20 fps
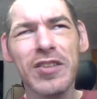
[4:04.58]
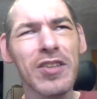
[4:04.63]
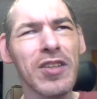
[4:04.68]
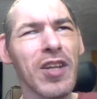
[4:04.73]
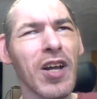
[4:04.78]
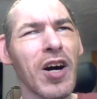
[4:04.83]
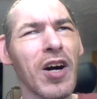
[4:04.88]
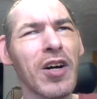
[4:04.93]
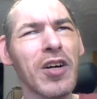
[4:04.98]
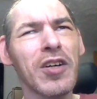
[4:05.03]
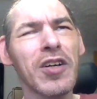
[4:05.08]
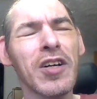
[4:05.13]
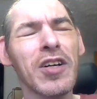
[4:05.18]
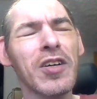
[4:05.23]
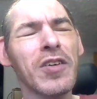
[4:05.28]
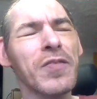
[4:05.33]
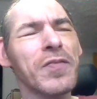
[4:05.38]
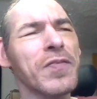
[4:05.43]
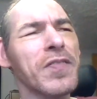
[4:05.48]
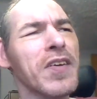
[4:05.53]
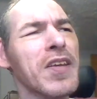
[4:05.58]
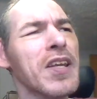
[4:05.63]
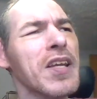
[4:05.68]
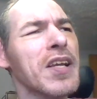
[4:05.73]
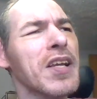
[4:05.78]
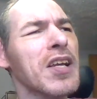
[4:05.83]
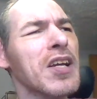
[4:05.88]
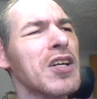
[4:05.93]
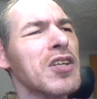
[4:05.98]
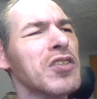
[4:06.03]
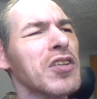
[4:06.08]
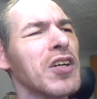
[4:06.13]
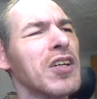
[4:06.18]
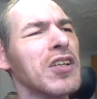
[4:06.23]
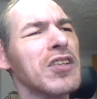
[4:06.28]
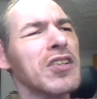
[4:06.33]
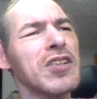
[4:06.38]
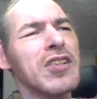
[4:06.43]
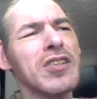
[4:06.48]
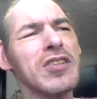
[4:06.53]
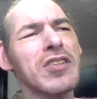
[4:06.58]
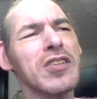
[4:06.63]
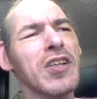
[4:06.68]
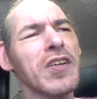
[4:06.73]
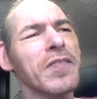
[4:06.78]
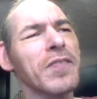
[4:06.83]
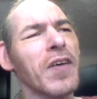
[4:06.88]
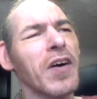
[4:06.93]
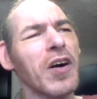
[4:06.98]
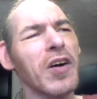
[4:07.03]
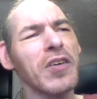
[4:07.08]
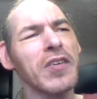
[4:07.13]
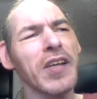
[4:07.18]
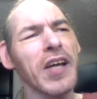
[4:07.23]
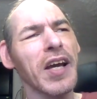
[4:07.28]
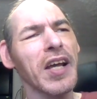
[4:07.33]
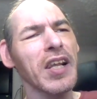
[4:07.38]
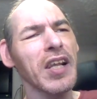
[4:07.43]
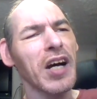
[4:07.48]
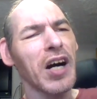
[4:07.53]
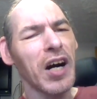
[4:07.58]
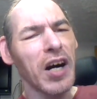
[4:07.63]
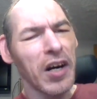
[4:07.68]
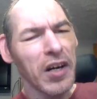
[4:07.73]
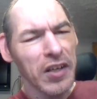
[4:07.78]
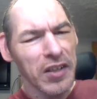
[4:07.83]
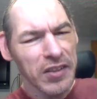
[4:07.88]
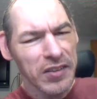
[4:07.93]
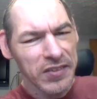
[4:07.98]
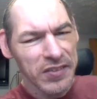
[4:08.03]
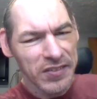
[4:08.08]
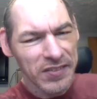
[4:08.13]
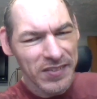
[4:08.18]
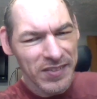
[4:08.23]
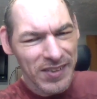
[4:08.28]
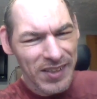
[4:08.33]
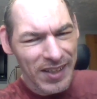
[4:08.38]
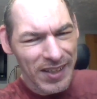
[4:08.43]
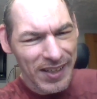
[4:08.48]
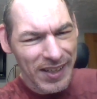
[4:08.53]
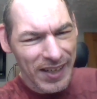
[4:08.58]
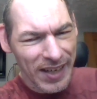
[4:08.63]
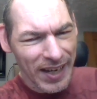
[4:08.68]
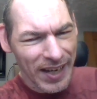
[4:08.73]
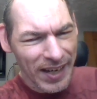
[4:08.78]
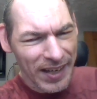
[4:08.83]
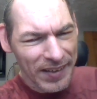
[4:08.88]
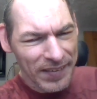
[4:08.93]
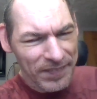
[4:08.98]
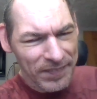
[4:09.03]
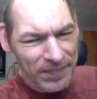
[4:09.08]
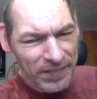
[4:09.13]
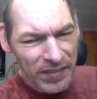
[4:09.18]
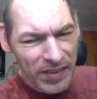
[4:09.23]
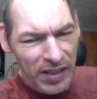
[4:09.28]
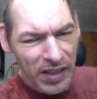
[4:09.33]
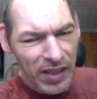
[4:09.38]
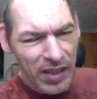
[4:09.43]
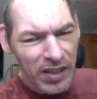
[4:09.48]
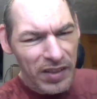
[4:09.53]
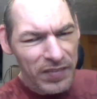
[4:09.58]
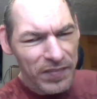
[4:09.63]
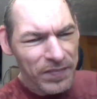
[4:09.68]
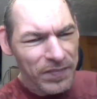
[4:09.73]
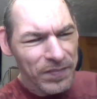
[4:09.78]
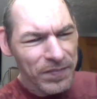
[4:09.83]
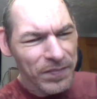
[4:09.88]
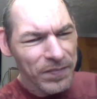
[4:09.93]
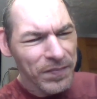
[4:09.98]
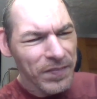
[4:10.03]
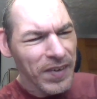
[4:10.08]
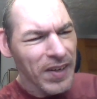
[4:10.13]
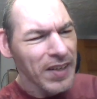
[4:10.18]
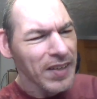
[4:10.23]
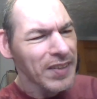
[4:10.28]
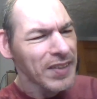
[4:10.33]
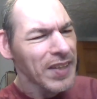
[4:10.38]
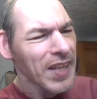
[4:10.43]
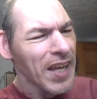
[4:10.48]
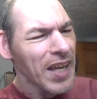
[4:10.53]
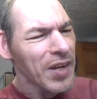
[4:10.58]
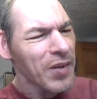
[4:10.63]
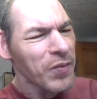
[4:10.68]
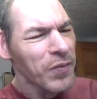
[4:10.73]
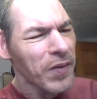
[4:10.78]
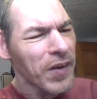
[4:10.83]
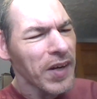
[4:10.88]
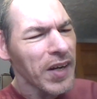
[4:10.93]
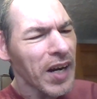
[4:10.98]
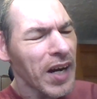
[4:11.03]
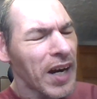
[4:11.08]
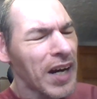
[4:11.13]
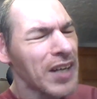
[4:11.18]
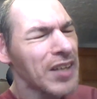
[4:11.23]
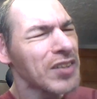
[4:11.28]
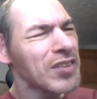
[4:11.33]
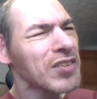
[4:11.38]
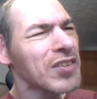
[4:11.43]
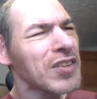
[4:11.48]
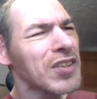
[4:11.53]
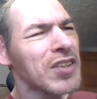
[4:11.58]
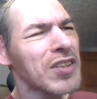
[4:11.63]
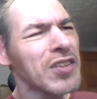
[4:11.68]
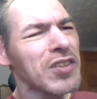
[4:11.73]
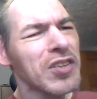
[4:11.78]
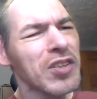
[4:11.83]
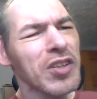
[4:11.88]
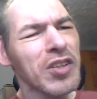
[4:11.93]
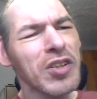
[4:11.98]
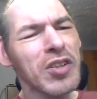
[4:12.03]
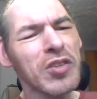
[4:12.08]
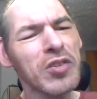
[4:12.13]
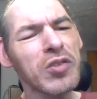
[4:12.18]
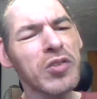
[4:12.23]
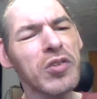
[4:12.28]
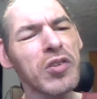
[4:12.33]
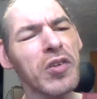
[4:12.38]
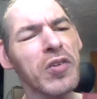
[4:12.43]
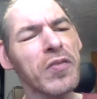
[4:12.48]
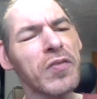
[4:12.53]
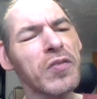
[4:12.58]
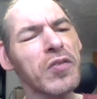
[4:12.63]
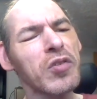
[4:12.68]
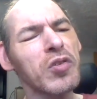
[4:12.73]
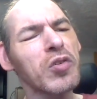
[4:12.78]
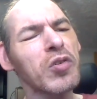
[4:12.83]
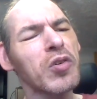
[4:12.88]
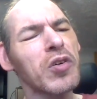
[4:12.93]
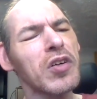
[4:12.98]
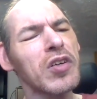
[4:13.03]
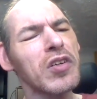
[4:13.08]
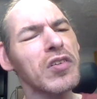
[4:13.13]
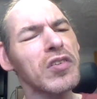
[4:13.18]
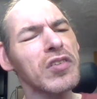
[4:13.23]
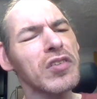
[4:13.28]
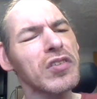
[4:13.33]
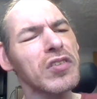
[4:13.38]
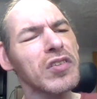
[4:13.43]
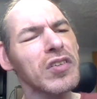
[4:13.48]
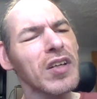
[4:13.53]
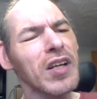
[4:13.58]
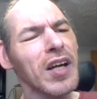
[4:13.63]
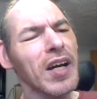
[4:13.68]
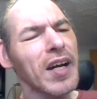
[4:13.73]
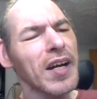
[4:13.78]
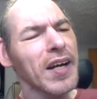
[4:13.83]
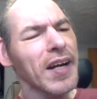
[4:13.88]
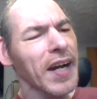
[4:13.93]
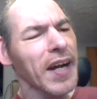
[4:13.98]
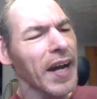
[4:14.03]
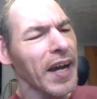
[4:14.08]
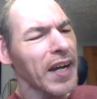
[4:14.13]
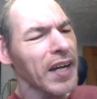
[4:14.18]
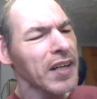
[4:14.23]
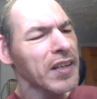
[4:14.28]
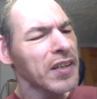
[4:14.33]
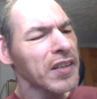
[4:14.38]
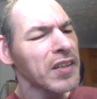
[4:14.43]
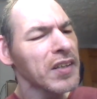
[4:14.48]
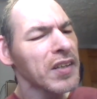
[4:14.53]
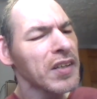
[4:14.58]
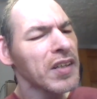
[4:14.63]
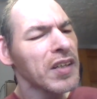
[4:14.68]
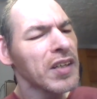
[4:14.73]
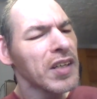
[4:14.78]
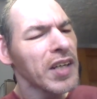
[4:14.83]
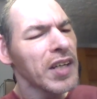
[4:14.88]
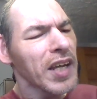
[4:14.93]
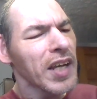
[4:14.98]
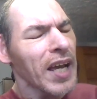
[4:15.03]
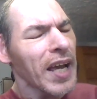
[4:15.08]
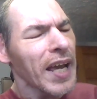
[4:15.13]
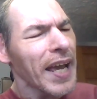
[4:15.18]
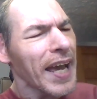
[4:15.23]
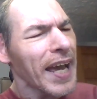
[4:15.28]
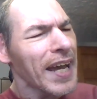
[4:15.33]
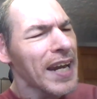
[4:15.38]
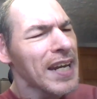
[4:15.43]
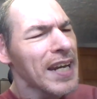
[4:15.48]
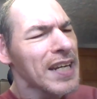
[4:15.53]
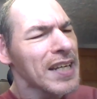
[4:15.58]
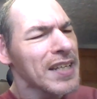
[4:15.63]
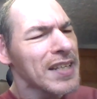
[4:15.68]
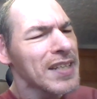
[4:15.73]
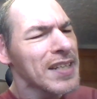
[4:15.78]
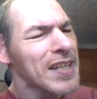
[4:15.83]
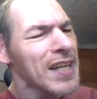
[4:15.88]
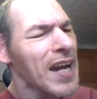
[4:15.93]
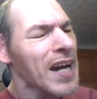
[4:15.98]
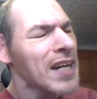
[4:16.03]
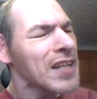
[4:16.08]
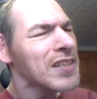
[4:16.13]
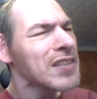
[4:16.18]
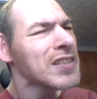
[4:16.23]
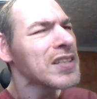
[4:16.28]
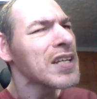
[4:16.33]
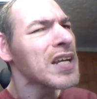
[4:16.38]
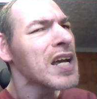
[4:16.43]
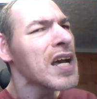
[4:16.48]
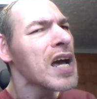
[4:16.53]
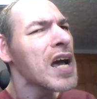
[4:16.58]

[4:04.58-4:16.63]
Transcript: longer videos on YouTube all day long, okay? But they want us to do YouTube shorts, okay? And yes,